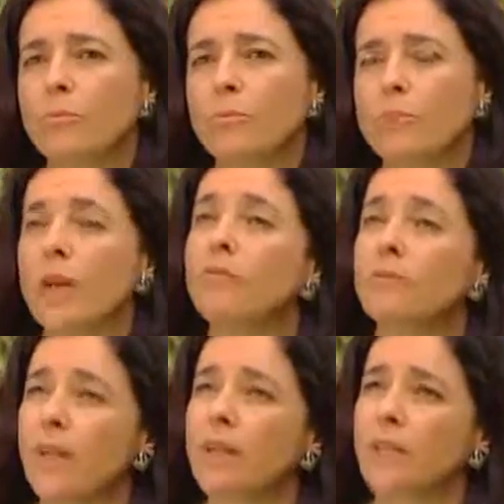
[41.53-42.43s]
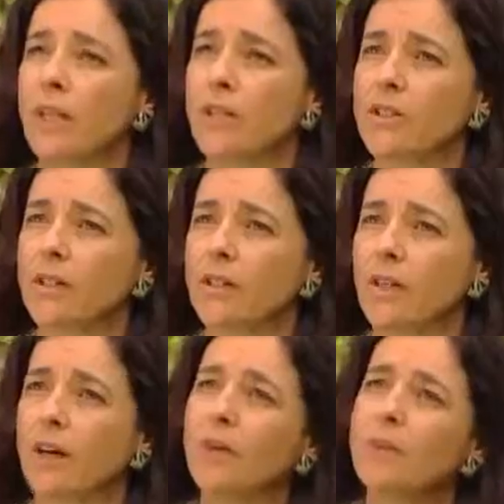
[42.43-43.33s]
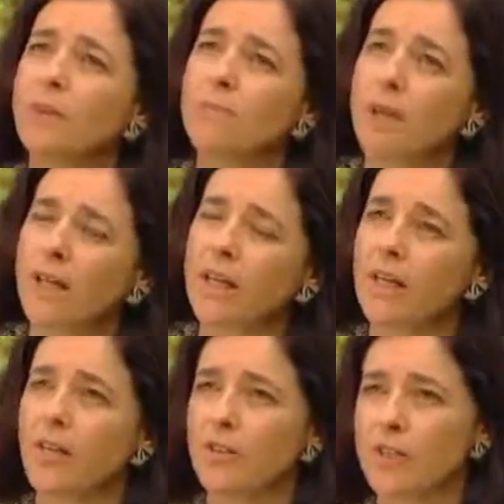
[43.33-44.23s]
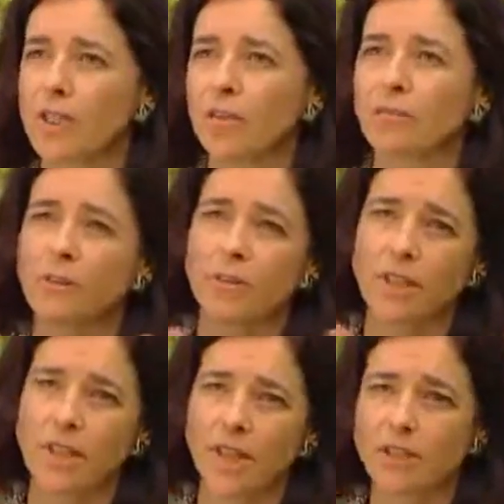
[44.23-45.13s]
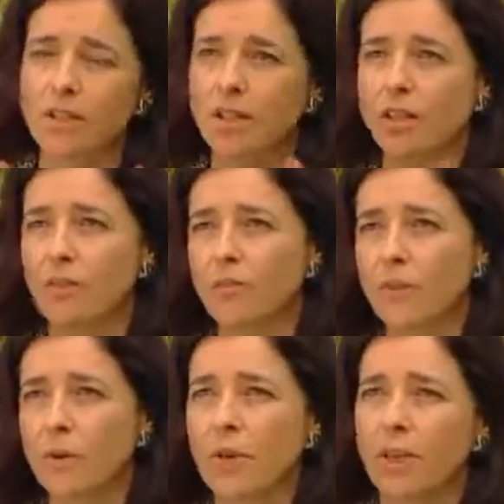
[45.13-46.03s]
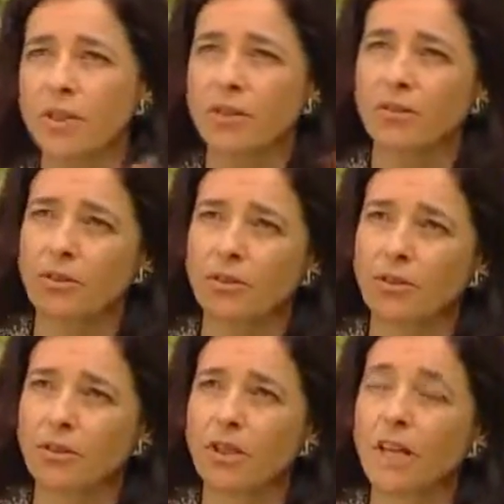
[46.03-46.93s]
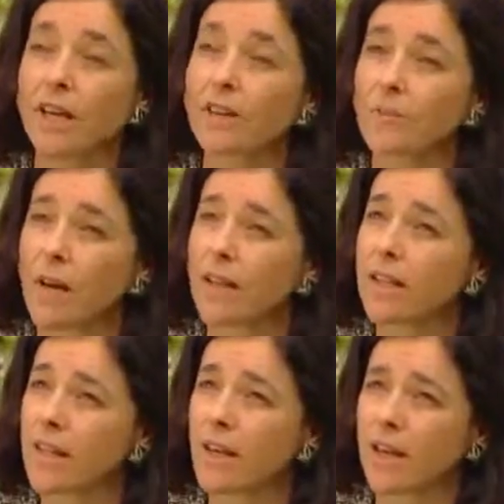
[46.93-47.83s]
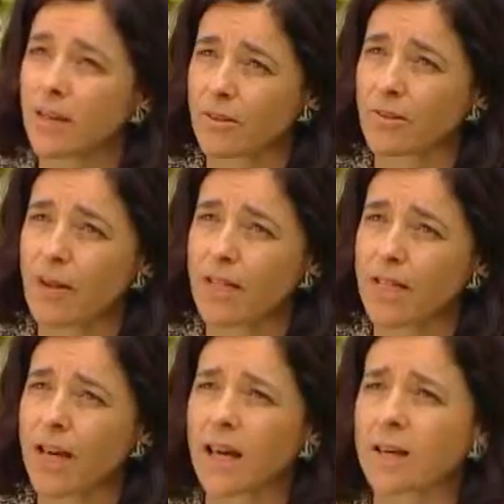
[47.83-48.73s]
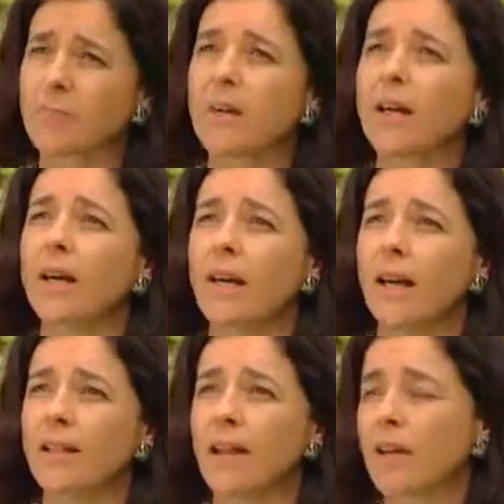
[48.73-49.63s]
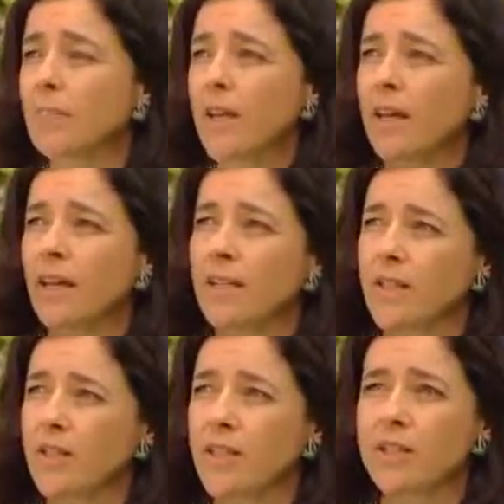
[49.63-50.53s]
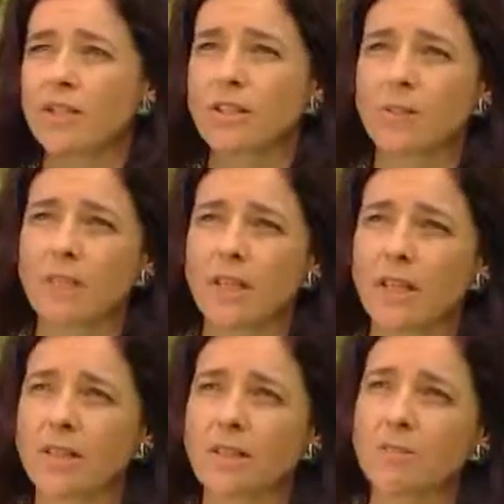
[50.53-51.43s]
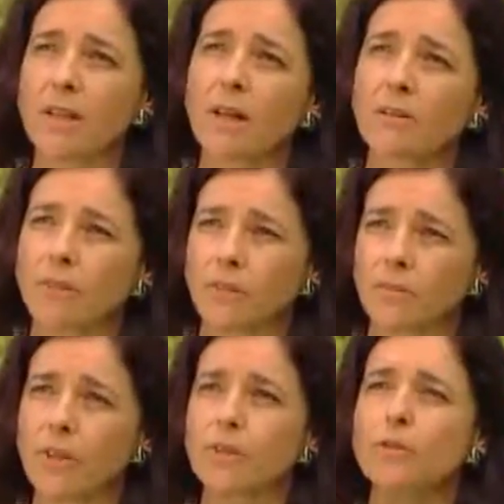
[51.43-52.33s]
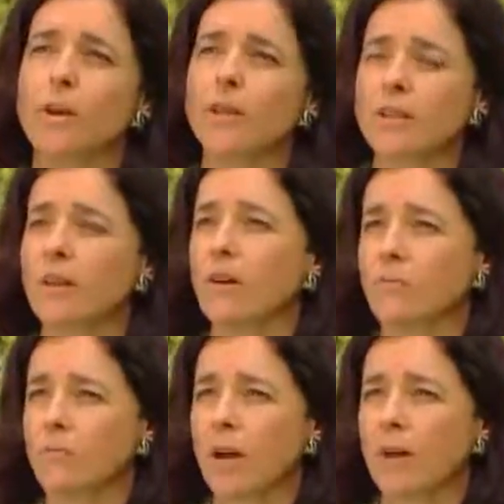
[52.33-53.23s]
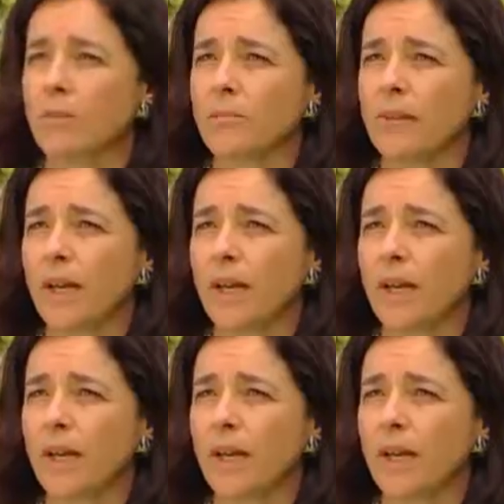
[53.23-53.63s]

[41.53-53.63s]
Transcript: self regulation, how you regulate yourself, your attention and your focus, so you're looking at the right thing at the right time and not paying attention to something that's irrelevant when you're trying to solve a problem.